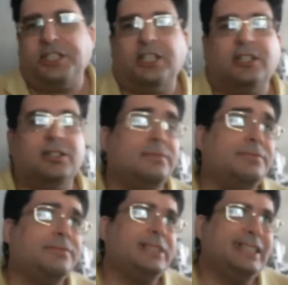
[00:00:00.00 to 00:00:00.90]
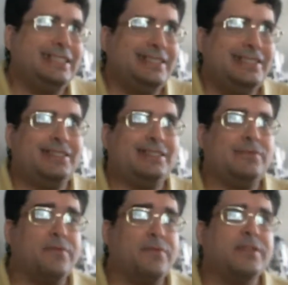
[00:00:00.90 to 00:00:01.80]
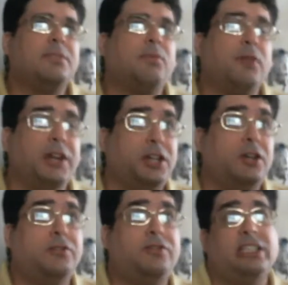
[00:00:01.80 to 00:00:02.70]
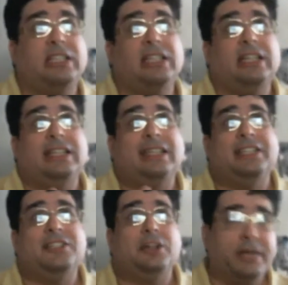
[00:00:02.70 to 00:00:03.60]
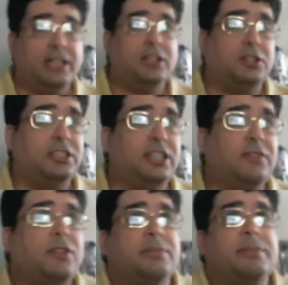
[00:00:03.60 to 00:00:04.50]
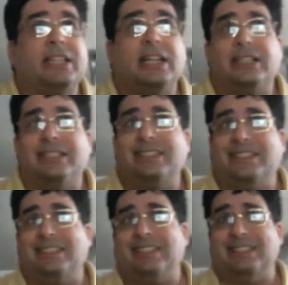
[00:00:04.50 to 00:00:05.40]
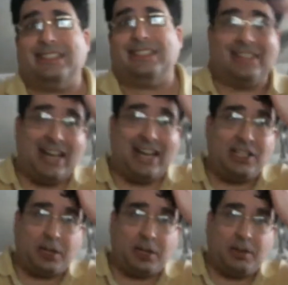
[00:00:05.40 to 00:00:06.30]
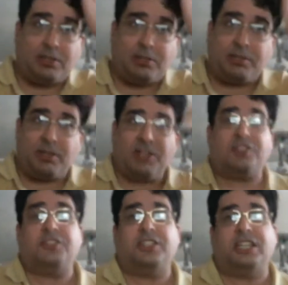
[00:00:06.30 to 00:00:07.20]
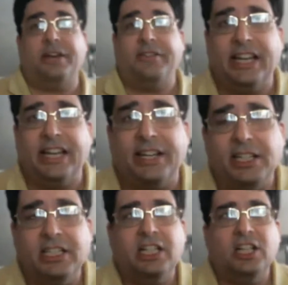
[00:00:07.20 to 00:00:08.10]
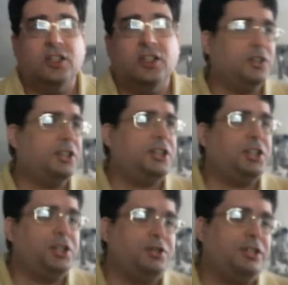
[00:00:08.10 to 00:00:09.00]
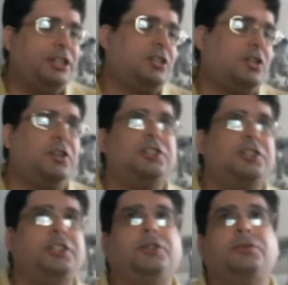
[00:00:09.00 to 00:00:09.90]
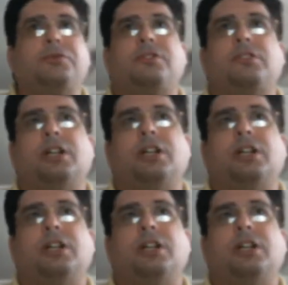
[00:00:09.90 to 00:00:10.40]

this year, there's a point of it's going to be a little different because I've been talking about some experiences that I've had, learning to use this, learning to use